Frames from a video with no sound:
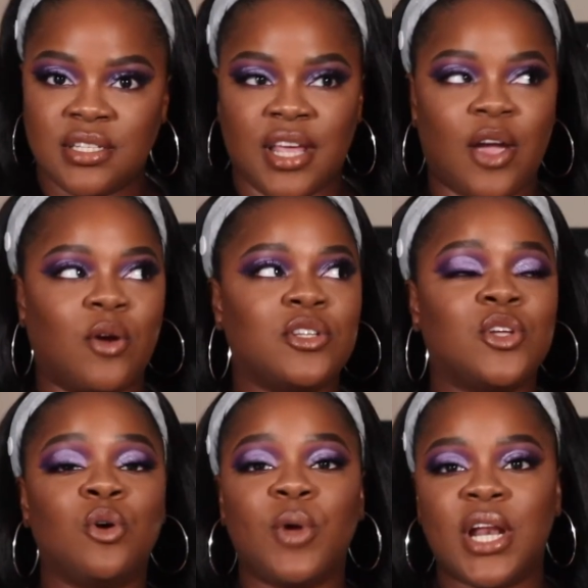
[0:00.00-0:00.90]
They are
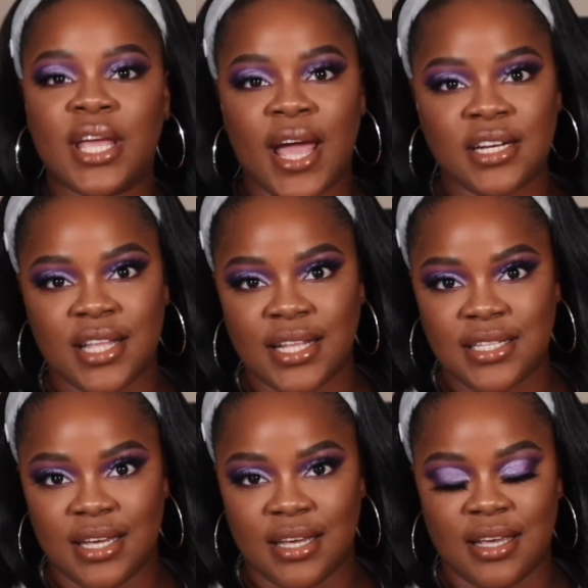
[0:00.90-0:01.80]
so ready to catch that
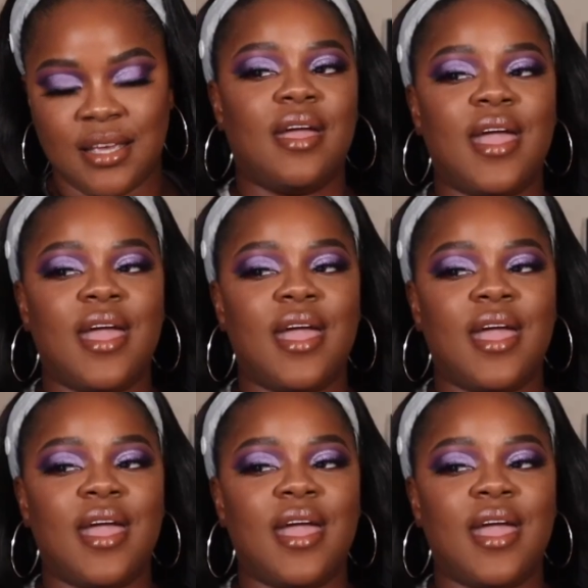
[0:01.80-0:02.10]
tea.